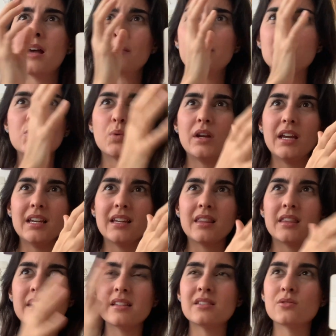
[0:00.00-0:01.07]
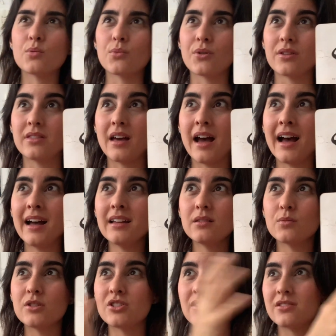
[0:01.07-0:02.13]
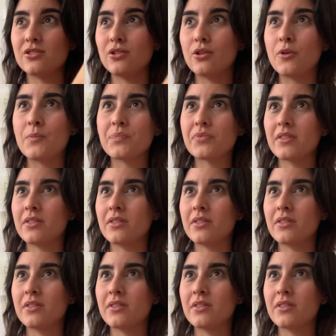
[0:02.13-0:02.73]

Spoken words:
between this or that, which is, you know,